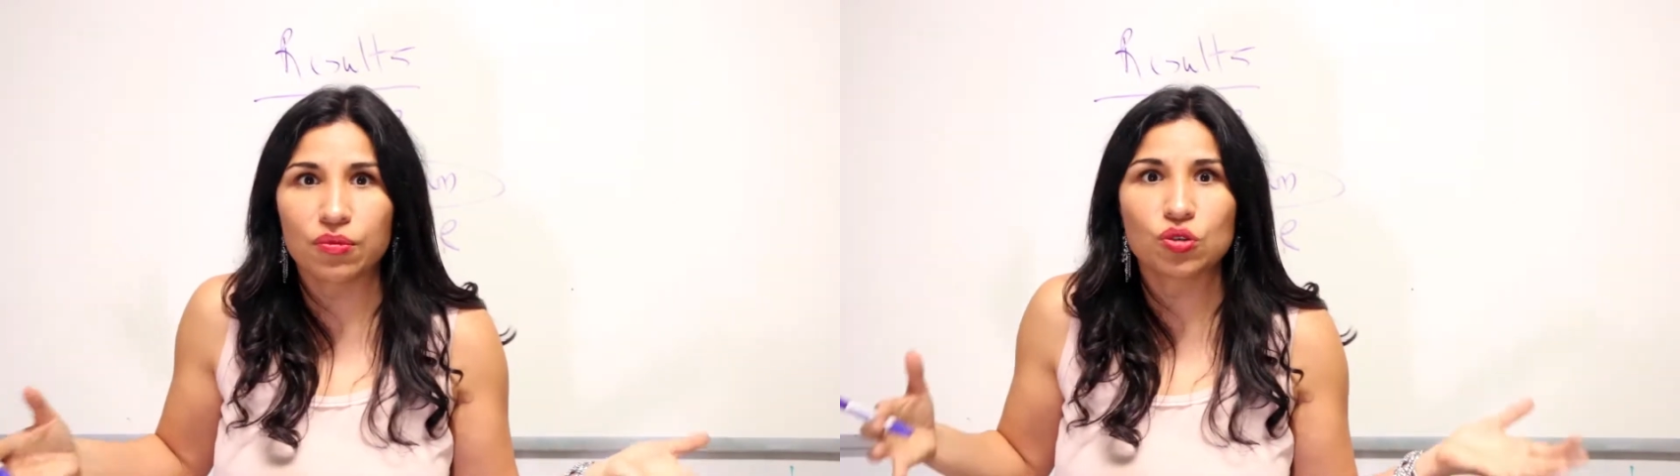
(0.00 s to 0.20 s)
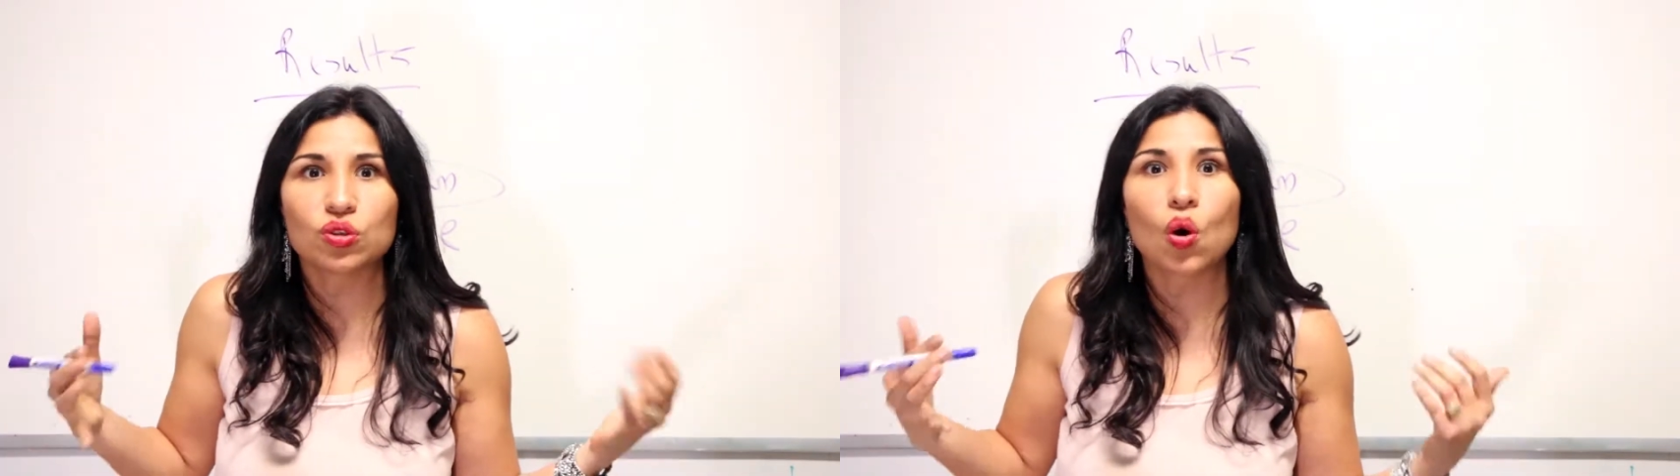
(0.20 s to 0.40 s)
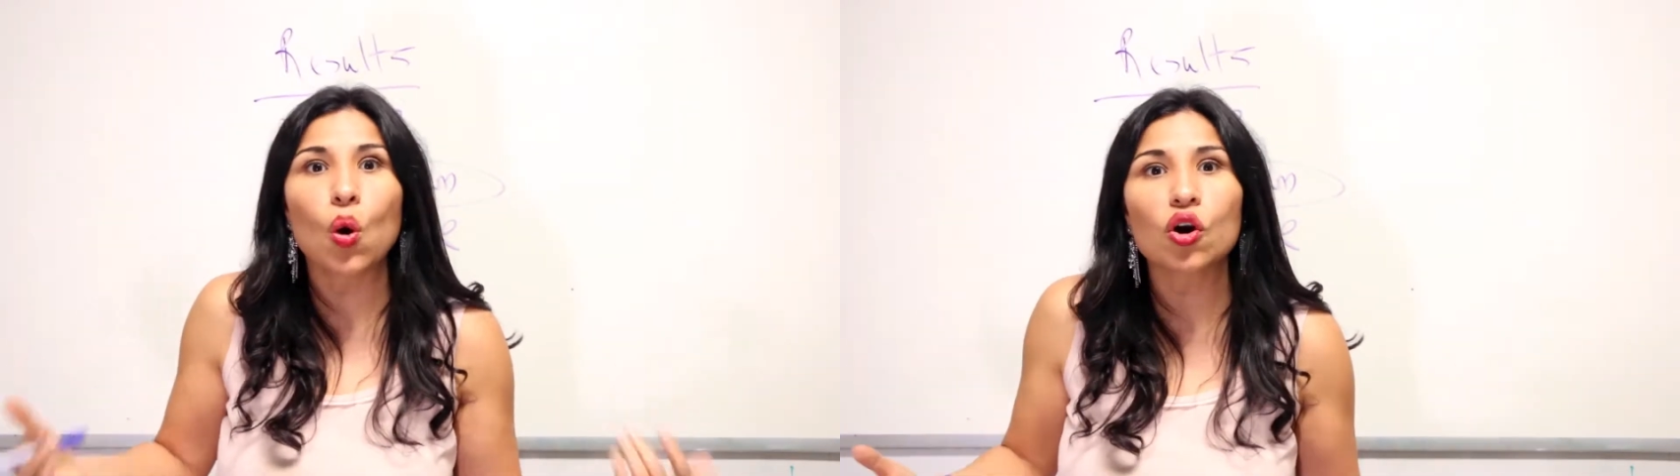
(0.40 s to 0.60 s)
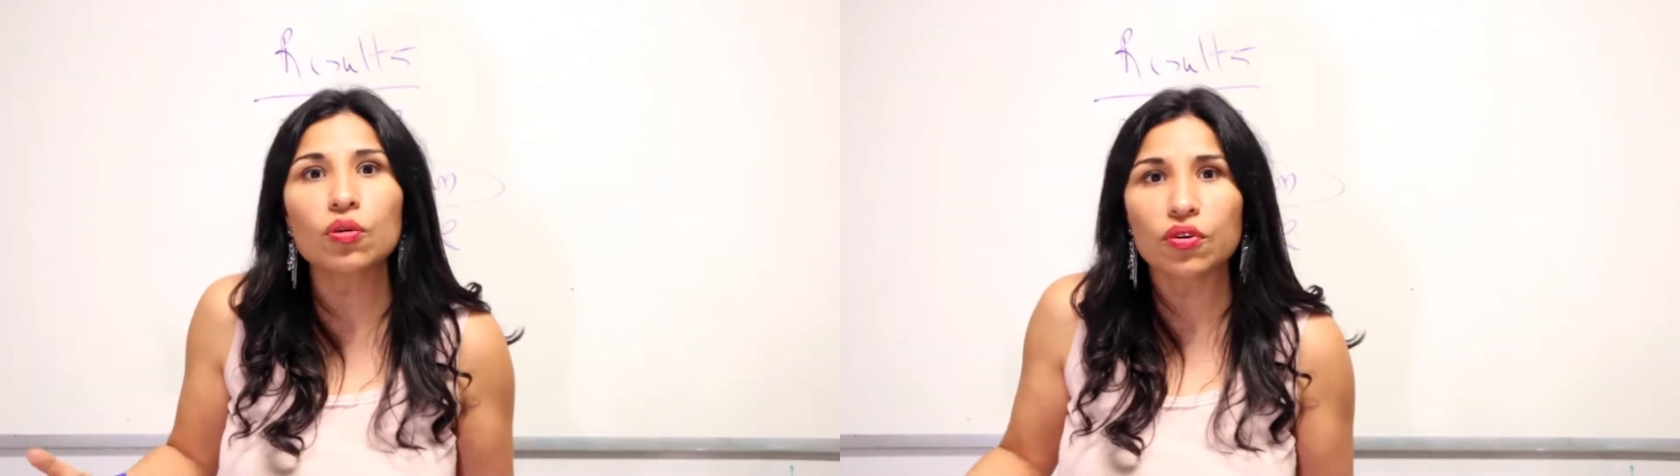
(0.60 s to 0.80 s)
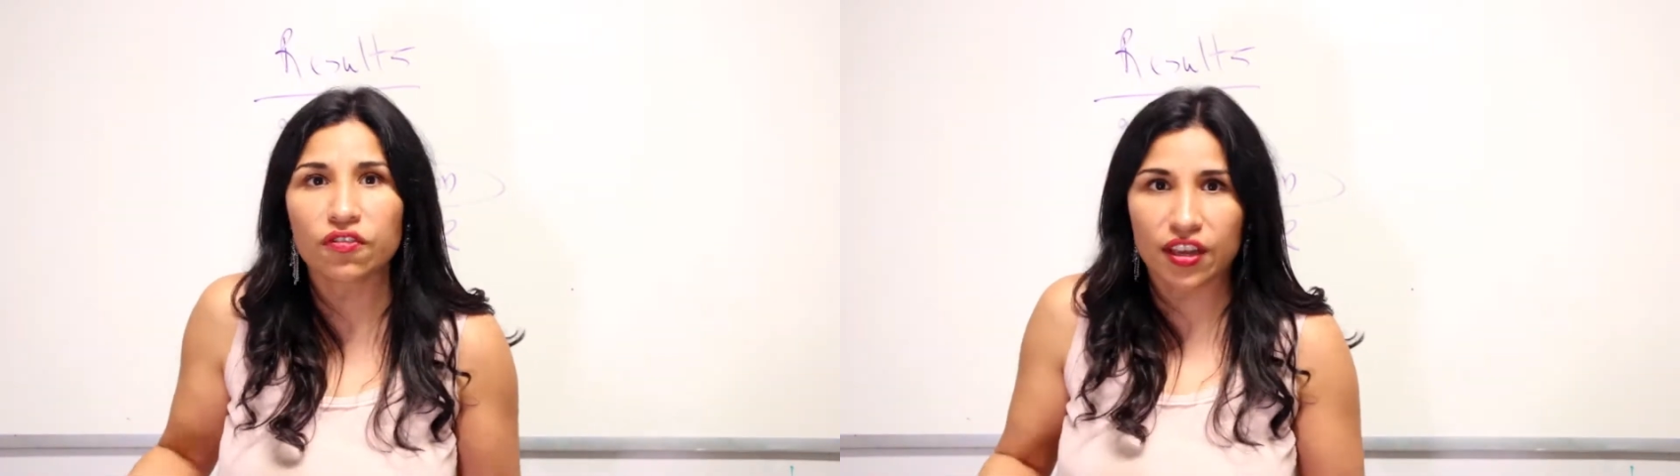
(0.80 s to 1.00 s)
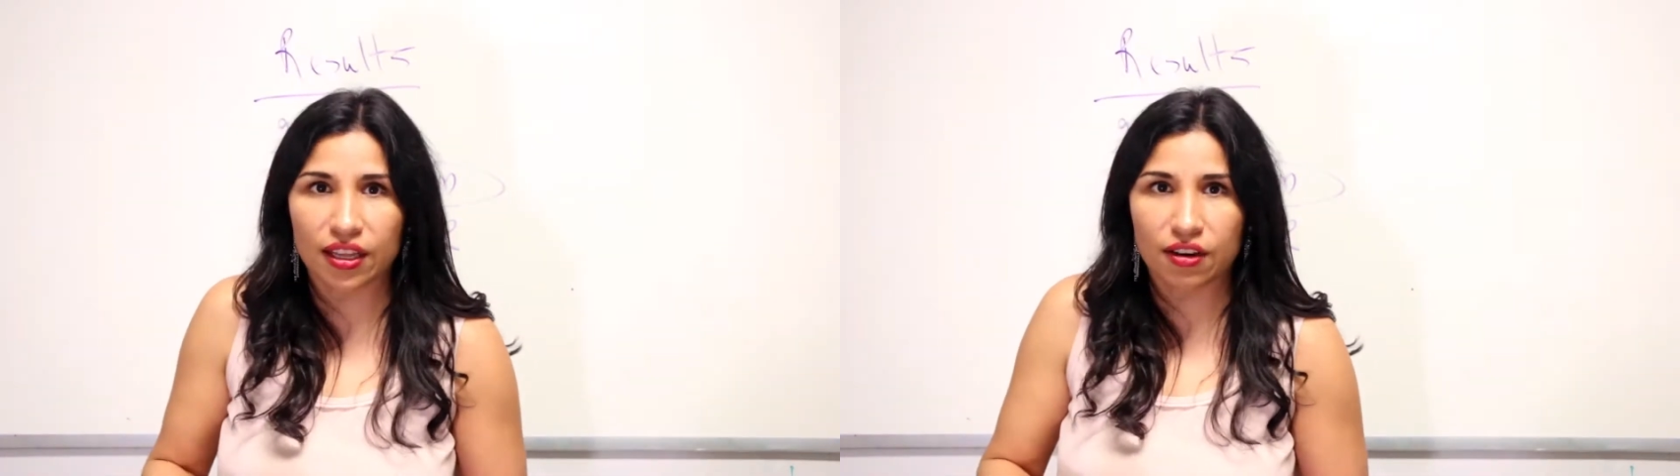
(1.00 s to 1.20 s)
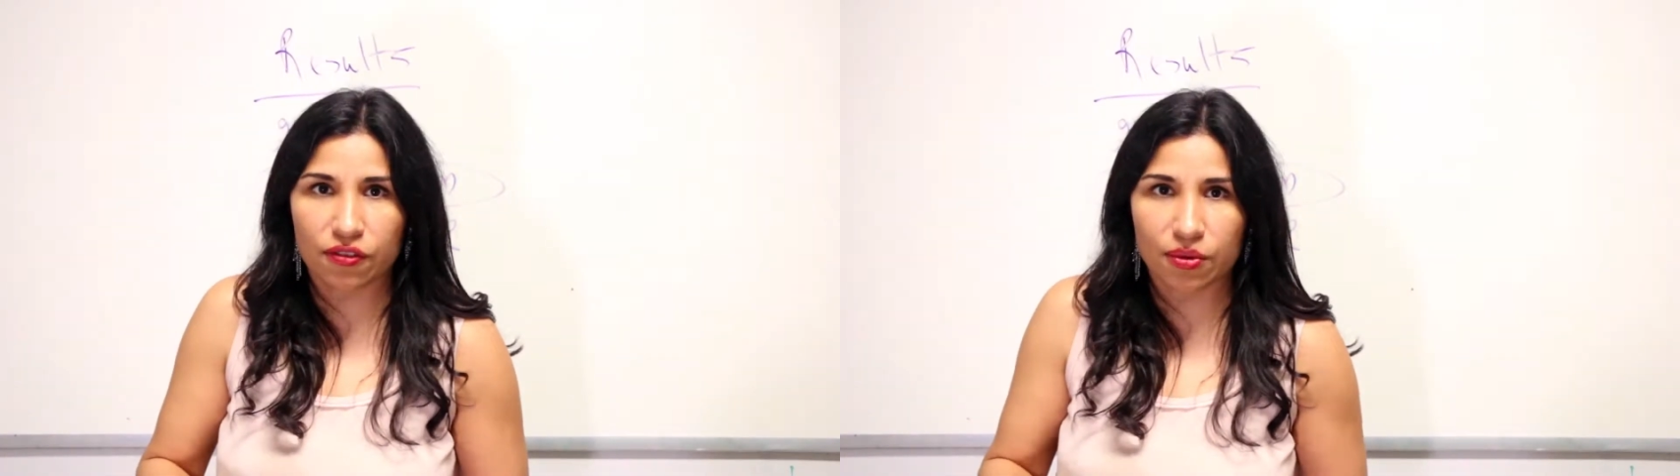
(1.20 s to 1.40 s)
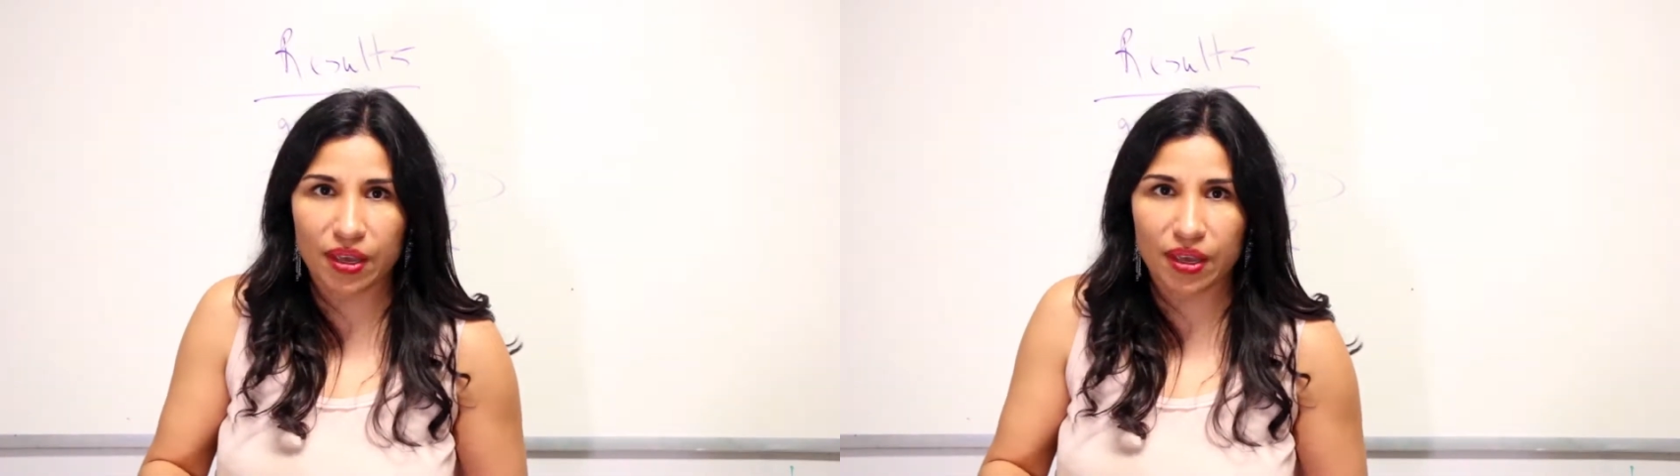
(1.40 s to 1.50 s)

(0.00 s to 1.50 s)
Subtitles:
which was a horrible feeling for